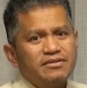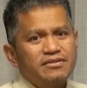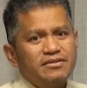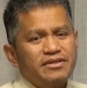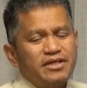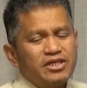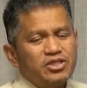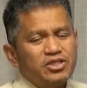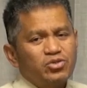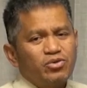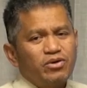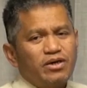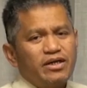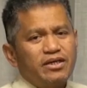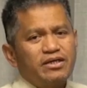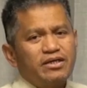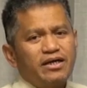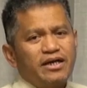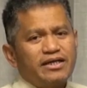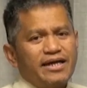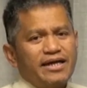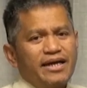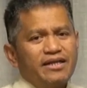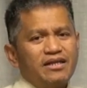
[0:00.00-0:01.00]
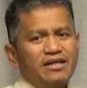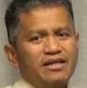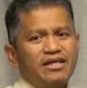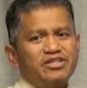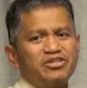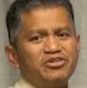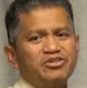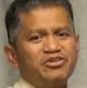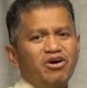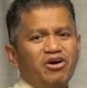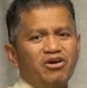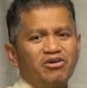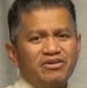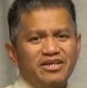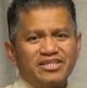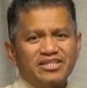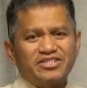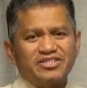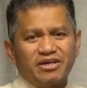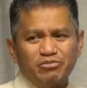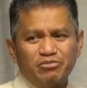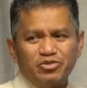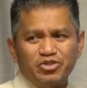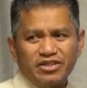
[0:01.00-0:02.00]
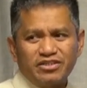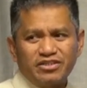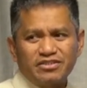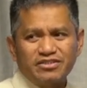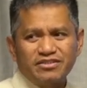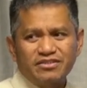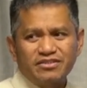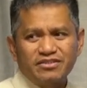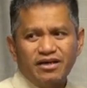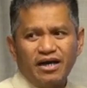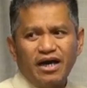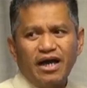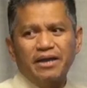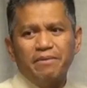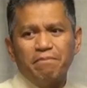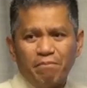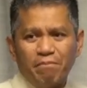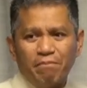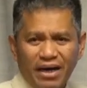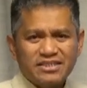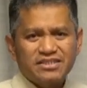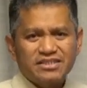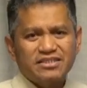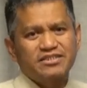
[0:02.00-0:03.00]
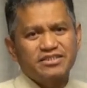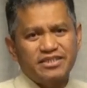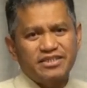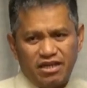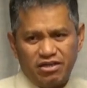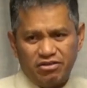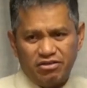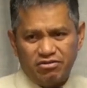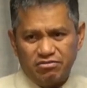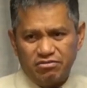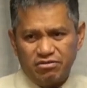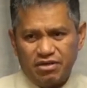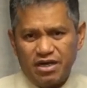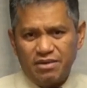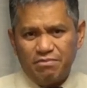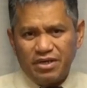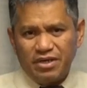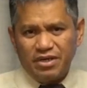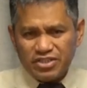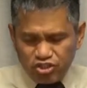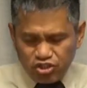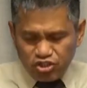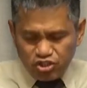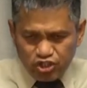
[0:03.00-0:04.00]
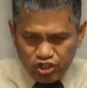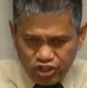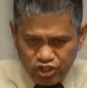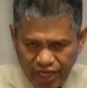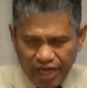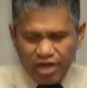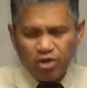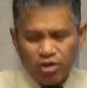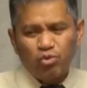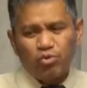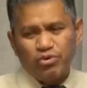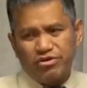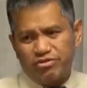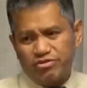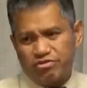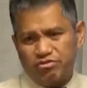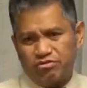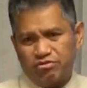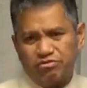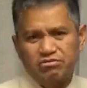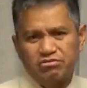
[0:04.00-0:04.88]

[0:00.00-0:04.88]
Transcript: That's why I can't let go of this subject. I must tell you. I must share with you.